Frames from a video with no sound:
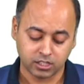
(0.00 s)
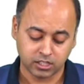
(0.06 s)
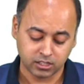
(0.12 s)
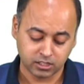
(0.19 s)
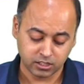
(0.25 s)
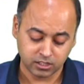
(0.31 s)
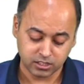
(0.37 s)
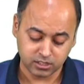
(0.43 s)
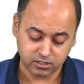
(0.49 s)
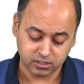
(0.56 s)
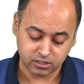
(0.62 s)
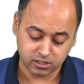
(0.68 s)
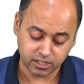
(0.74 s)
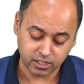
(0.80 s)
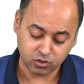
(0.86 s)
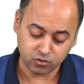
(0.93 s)
In these
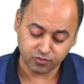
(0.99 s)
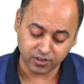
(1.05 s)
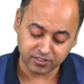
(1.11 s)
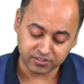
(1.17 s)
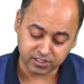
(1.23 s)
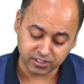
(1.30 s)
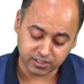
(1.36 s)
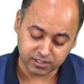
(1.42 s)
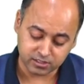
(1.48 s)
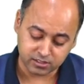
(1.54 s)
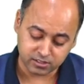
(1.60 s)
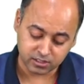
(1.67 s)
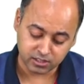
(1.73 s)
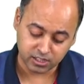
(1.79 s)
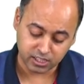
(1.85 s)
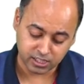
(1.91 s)
3 to 5 seconds,
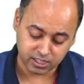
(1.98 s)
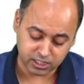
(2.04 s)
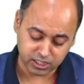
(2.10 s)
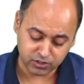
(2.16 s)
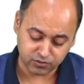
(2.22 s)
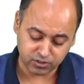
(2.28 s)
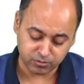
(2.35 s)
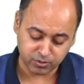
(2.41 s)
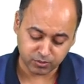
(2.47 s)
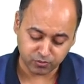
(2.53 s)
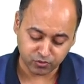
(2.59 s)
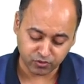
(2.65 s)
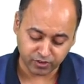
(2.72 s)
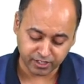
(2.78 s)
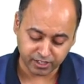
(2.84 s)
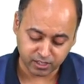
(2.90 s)
the energy will be
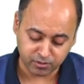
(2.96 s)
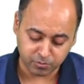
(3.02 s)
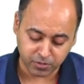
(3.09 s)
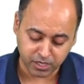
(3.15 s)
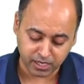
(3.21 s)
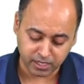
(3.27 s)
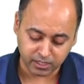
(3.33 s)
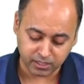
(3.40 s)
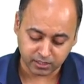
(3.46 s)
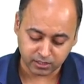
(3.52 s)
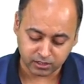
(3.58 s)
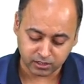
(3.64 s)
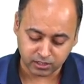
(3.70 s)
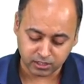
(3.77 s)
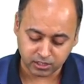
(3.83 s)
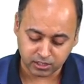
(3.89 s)
provided by
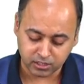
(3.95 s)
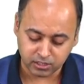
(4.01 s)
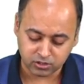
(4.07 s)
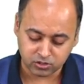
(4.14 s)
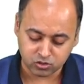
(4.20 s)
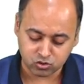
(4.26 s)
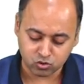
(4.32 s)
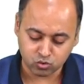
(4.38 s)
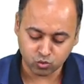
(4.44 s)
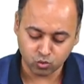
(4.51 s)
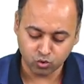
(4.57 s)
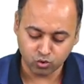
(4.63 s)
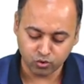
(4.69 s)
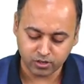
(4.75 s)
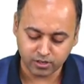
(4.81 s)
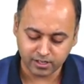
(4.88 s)
the
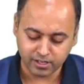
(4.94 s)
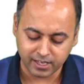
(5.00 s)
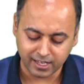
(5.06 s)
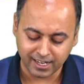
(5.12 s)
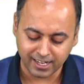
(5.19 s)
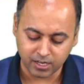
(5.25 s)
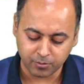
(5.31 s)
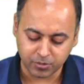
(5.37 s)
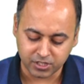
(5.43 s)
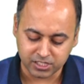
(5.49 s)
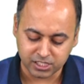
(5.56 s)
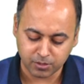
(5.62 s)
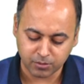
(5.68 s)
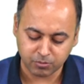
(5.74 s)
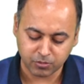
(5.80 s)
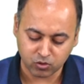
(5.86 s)
stored ATP.
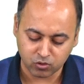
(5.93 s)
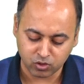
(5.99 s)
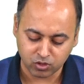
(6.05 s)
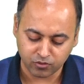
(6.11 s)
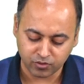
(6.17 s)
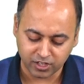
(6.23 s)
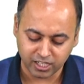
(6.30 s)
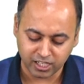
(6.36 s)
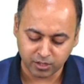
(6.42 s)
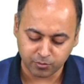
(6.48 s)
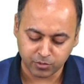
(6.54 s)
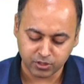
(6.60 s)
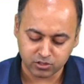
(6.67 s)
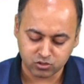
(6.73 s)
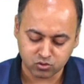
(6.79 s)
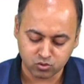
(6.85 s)
Some amount of
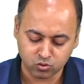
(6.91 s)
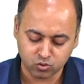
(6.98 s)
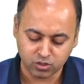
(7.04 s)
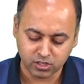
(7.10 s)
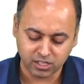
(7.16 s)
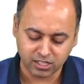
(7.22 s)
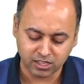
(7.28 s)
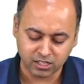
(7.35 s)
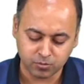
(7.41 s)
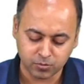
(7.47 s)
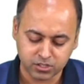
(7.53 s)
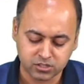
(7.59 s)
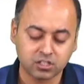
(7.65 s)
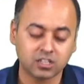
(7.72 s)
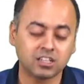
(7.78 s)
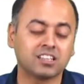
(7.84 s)
ATP is stored in the
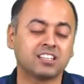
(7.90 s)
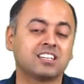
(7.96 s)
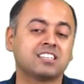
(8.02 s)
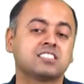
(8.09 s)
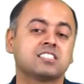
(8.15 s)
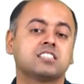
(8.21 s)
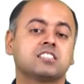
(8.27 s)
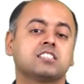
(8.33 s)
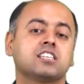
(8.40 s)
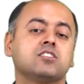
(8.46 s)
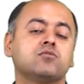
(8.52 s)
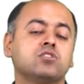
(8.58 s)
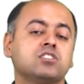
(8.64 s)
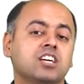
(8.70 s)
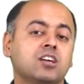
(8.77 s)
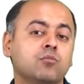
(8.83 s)
muscle in the resting
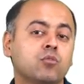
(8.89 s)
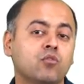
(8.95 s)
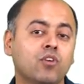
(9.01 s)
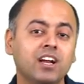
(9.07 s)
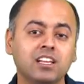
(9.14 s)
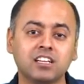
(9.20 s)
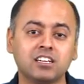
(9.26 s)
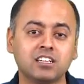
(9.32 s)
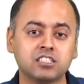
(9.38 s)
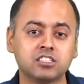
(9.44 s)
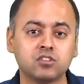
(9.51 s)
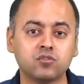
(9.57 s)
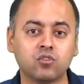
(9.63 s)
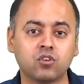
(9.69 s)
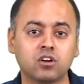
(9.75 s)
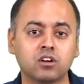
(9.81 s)
stage, which can provide the
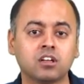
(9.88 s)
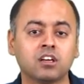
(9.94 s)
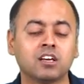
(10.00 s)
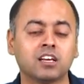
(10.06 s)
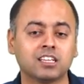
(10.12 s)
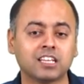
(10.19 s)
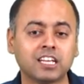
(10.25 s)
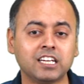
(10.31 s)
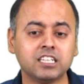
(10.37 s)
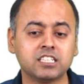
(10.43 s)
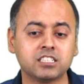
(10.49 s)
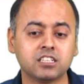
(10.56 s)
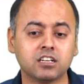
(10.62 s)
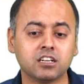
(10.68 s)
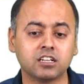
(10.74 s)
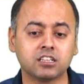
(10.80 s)
energy for the
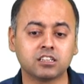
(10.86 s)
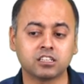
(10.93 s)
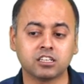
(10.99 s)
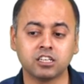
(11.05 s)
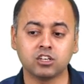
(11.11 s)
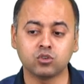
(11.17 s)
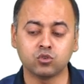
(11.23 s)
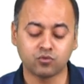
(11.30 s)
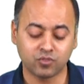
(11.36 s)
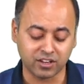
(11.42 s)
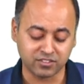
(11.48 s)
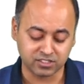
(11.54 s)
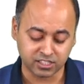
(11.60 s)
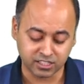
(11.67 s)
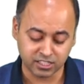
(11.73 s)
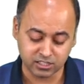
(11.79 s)
initial 3 to
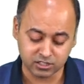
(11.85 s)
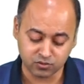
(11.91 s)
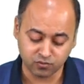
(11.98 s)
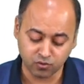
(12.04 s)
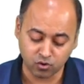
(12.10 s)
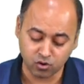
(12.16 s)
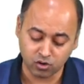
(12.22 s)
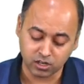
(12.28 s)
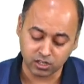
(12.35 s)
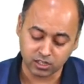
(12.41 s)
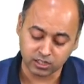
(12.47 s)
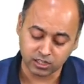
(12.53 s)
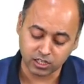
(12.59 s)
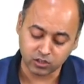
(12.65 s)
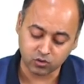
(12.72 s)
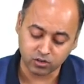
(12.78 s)
5 seconds for
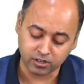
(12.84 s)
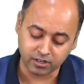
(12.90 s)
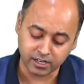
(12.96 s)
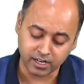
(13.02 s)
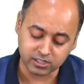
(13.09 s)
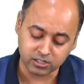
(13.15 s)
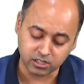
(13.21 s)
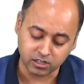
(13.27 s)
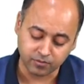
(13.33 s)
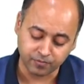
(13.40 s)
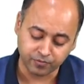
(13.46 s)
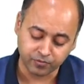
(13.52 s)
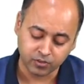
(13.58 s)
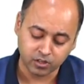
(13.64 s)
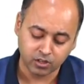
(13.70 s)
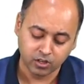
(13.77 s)
the contraction.
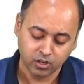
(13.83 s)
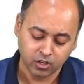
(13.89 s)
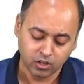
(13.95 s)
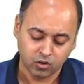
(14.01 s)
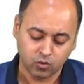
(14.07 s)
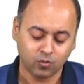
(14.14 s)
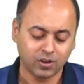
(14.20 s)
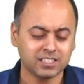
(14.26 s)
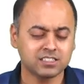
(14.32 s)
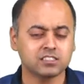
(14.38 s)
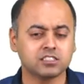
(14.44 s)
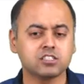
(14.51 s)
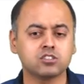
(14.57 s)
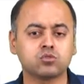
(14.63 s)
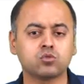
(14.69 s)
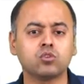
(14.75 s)
Once
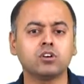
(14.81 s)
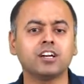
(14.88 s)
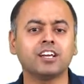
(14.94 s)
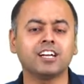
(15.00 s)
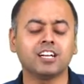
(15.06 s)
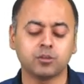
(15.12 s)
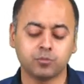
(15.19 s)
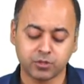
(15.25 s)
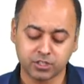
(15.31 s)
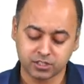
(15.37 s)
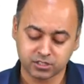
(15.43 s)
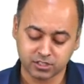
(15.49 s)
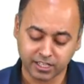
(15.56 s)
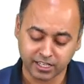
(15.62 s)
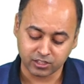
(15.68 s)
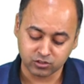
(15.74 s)
the stored ATP
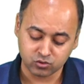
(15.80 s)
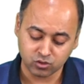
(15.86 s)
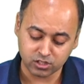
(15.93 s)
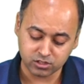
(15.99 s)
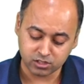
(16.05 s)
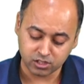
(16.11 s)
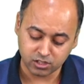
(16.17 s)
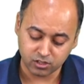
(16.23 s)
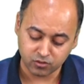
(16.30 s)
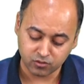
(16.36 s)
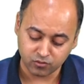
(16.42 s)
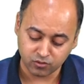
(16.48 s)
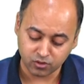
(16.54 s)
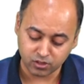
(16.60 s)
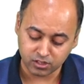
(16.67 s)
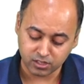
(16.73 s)
is exhausted,
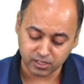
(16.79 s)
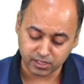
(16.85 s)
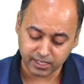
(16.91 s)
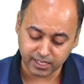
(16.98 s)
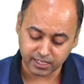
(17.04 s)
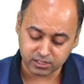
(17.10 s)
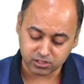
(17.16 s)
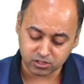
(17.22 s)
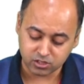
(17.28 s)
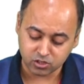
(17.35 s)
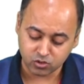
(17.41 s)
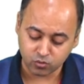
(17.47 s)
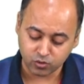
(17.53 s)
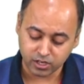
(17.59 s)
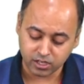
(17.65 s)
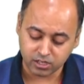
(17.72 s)
for the next
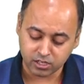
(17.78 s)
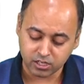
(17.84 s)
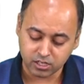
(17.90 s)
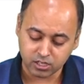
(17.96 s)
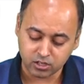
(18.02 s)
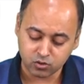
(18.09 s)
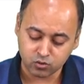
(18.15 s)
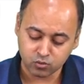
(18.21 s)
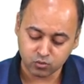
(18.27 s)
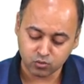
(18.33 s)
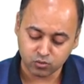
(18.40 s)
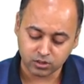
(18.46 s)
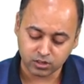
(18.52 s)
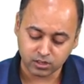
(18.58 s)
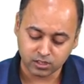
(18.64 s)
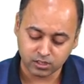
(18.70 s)
20 to
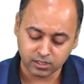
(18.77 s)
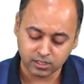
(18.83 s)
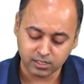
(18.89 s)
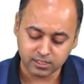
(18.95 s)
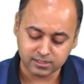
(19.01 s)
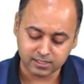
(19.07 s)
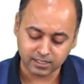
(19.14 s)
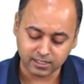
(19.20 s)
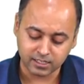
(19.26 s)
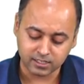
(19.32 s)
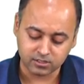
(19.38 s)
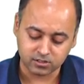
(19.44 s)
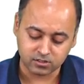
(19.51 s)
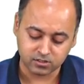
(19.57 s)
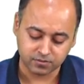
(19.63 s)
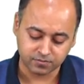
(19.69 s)
30
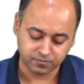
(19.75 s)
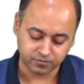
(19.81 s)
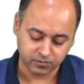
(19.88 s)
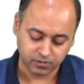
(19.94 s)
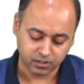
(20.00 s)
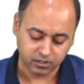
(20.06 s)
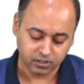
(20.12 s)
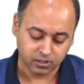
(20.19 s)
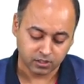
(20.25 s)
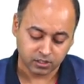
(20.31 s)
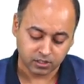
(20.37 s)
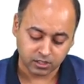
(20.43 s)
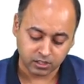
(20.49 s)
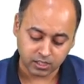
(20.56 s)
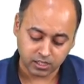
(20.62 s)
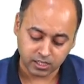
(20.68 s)
seconds,
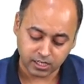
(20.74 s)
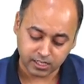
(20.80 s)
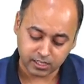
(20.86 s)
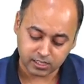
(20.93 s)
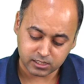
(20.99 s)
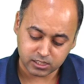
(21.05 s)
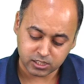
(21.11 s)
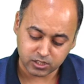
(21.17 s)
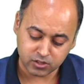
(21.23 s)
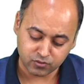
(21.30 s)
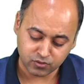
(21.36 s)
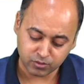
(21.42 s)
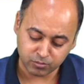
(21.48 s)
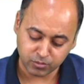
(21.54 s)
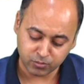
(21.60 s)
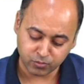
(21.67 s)
the energy
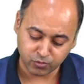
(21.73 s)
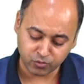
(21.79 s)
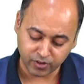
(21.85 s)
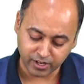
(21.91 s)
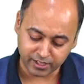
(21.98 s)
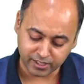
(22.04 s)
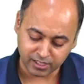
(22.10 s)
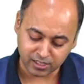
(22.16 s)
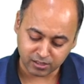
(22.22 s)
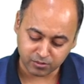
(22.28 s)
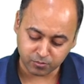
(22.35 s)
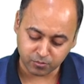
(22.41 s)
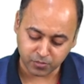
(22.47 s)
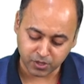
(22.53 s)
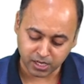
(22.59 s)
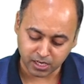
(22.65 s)
will be provided
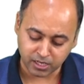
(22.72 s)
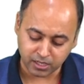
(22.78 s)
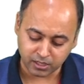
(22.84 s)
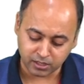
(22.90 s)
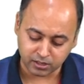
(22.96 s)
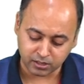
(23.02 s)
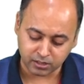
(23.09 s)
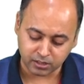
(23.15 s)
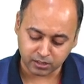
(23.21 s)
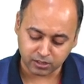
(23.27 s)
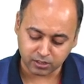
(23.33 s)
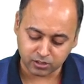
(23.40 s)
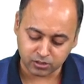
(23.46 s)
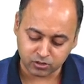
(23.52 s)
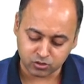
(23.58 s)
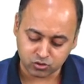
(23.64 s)
by
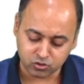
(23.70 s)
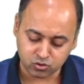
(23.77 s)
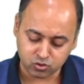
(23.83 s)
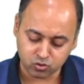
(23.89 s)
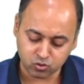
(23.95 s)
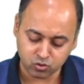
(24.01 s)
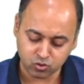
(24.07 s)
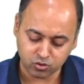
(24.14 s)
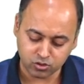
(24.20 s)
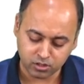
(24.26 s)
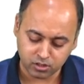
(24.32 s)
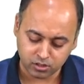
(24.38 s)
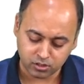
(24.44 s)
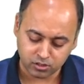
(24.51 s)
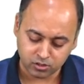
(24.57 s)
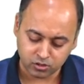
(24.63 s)
the
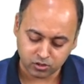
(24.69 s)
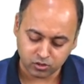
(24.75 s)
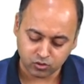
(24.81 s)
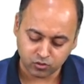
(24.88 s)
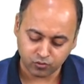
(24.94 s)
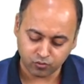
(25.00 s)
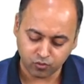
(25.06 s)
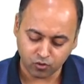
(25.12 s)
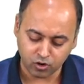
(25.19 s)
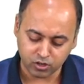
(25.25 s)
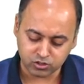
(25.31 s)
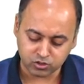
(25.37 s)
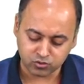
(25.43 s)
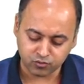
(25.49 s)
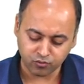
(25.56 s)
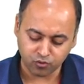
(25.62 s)
stored
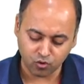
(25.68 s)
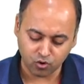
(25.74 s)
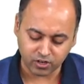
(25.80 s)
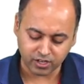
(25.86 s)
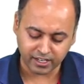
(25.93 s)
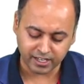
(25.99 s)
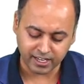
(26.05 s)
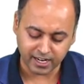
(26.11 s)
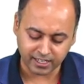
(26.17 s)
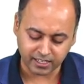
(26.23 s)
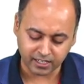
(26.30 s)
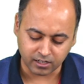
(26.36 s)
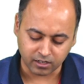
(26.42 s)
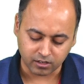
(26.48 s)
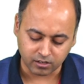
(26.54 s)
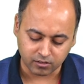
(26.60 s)

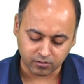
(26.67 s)
phosphocreatine.